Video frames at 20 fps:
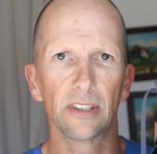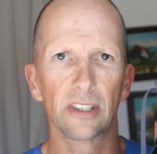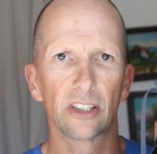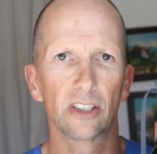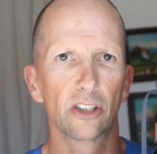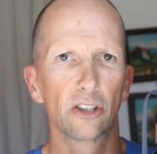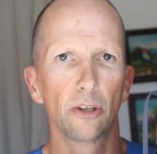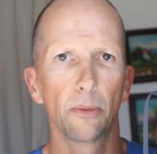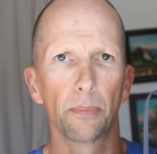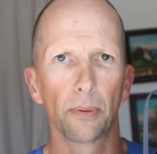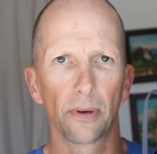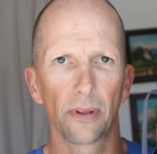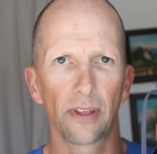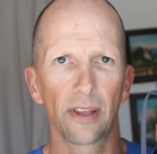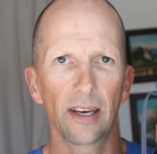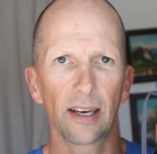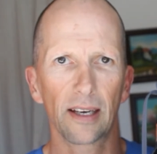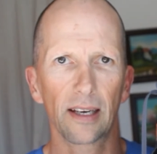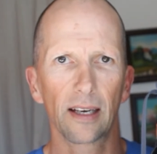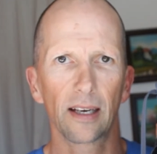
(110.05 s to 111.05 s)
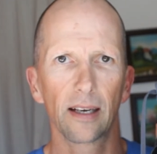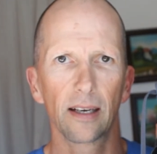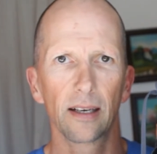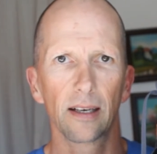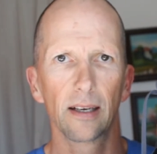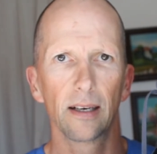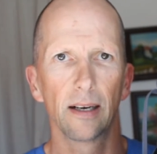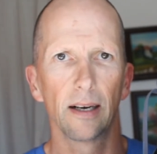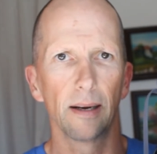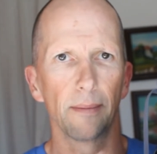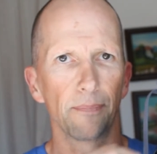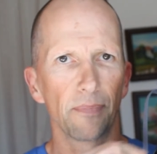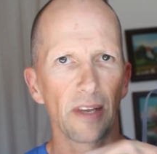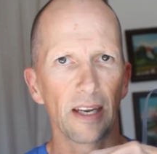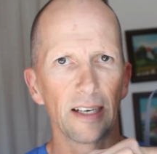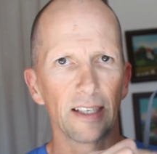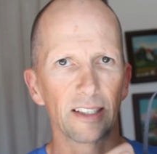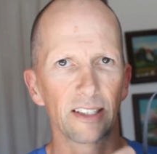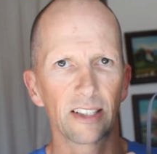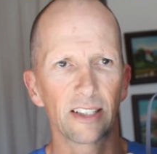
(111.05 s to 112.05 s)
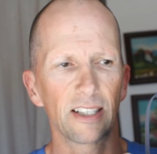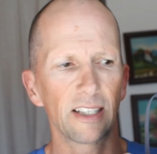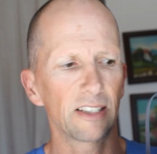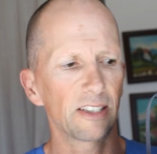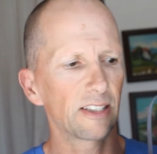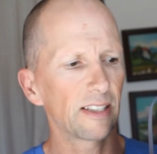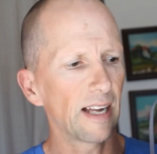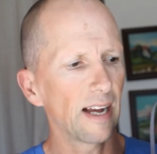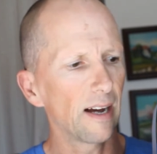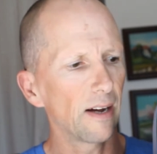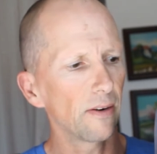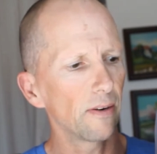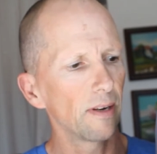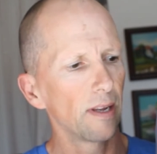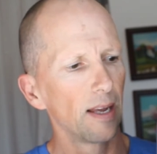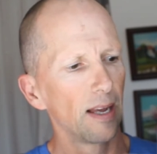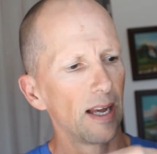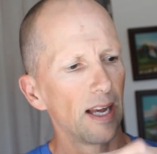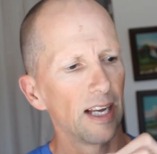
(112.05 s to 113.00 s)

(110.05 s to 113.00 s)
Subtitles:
It's super thick, and it's stitched down,